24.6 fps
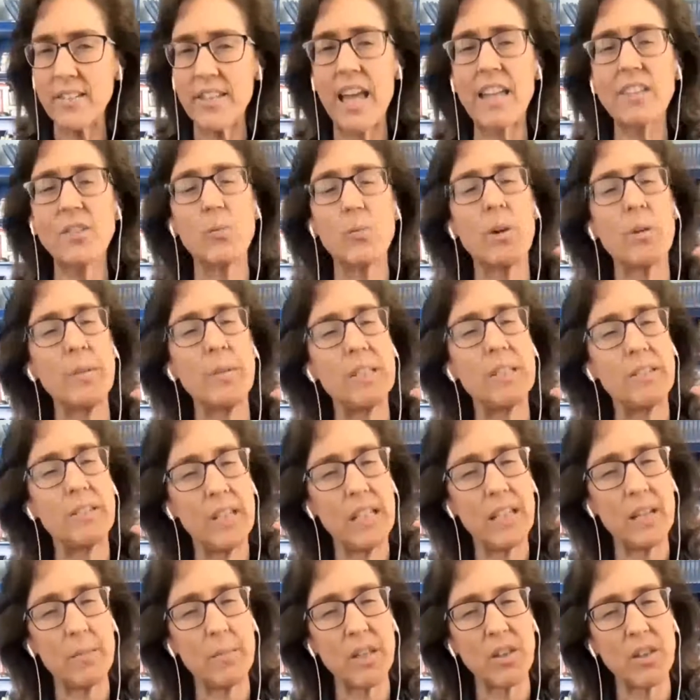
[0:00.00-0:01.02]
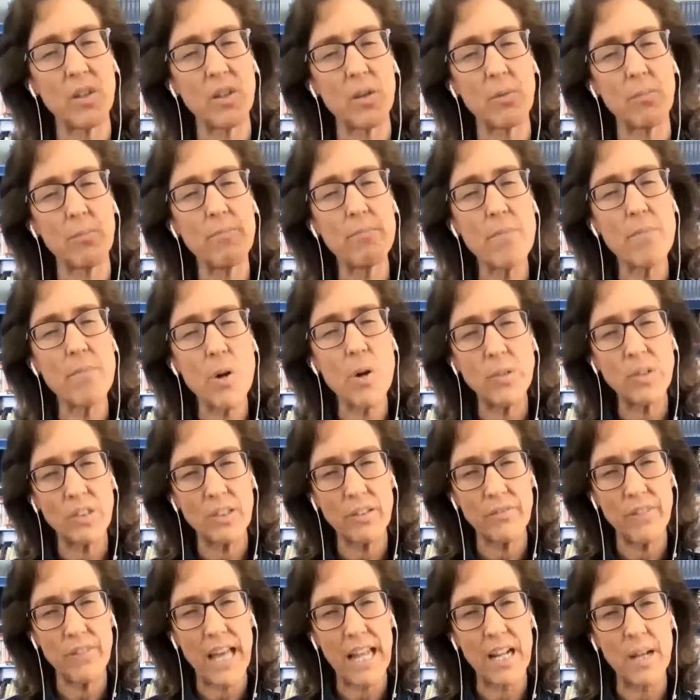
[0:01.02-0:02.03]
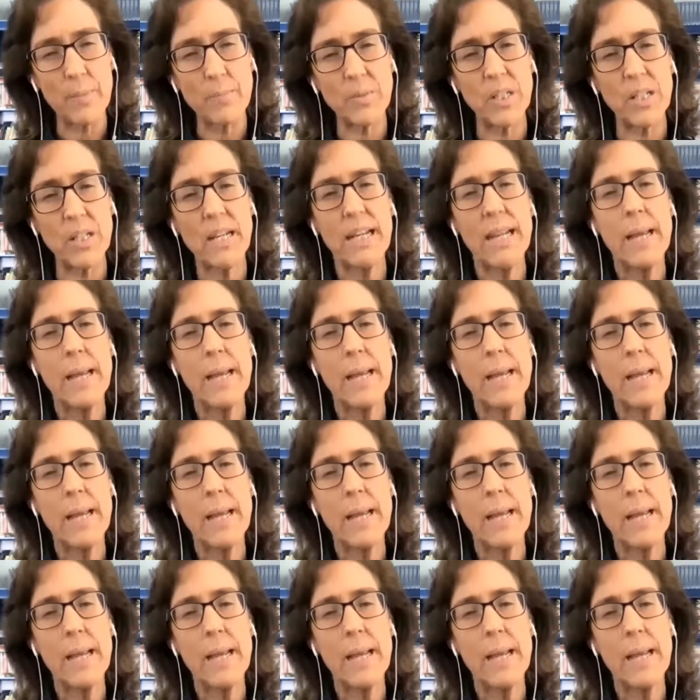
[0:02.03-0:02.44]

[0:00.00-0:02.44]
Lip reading: That's where we see them at the most developed,